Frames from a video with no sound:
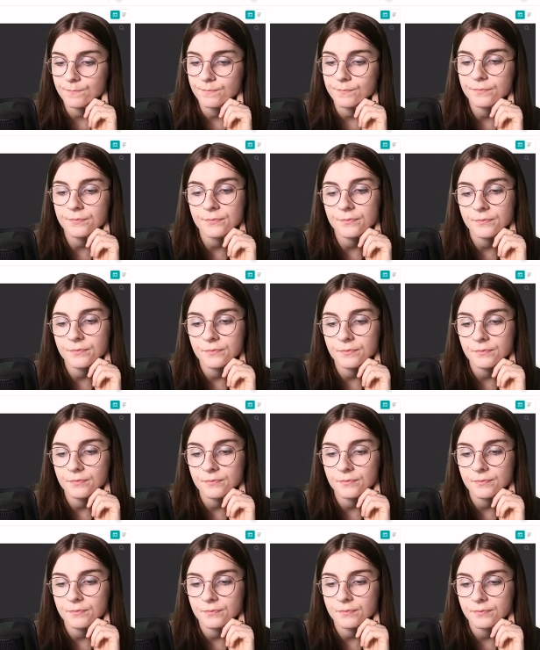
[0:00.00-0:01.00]

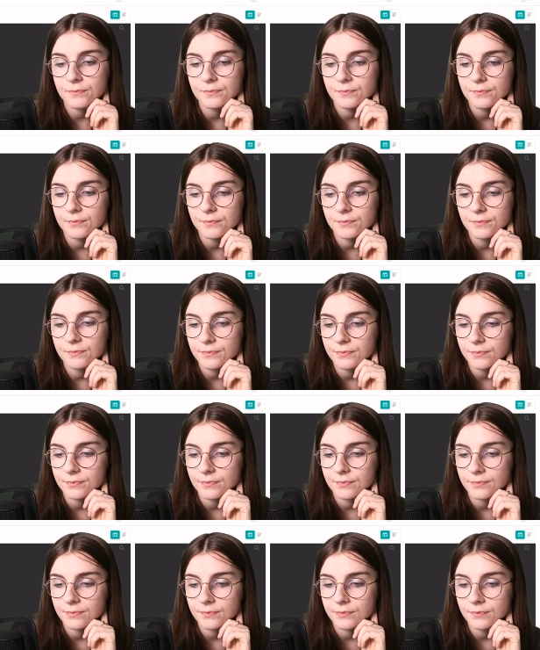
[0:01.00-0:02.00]

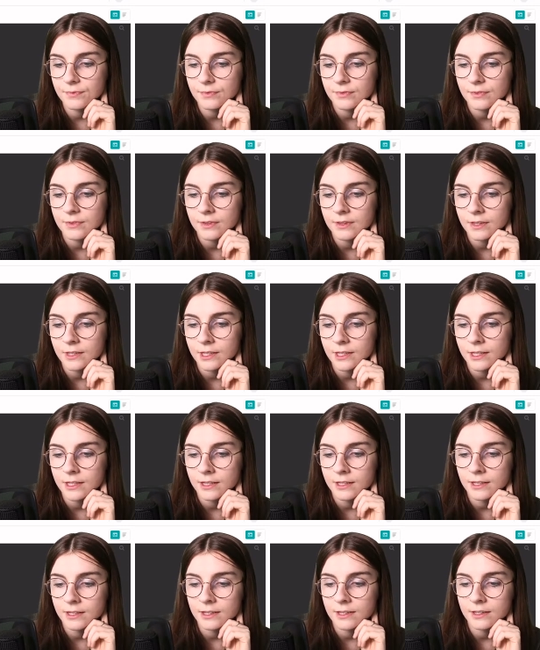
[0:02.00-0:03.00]

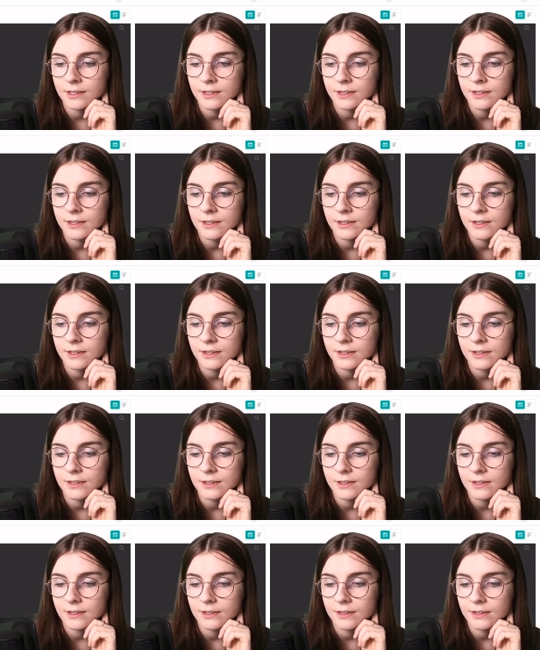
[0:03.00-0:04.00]

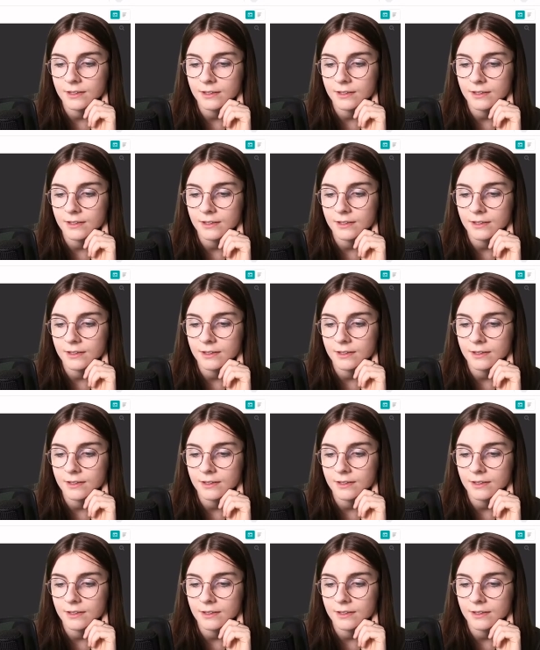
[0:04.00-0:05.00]

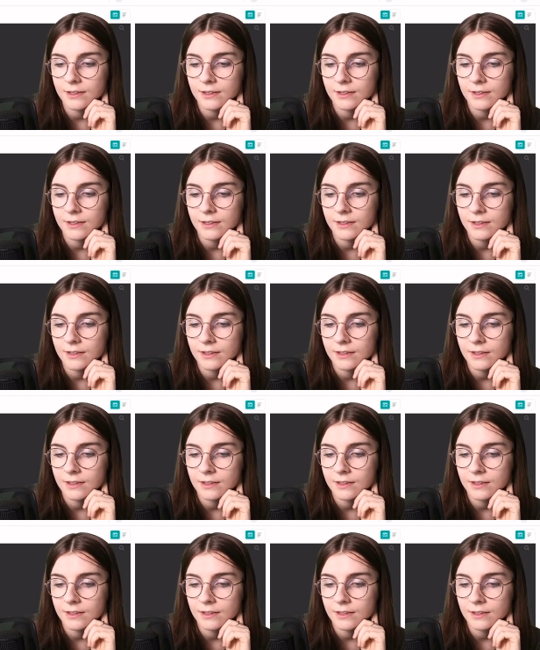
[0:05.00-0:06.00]

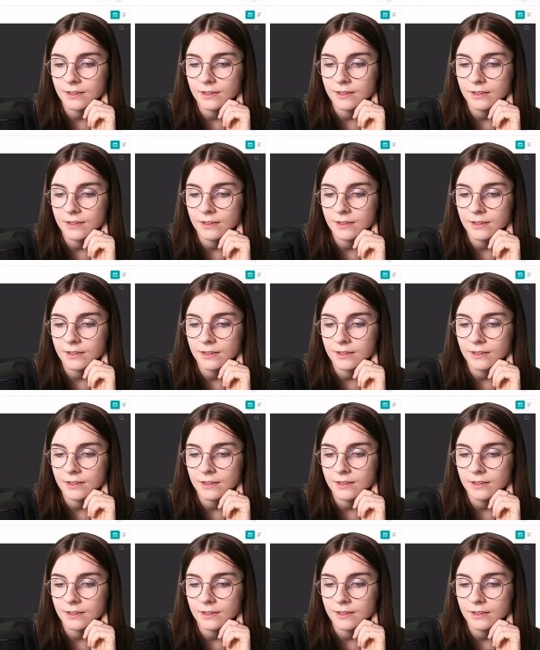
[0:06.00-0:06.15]
No one is speaking in this clip.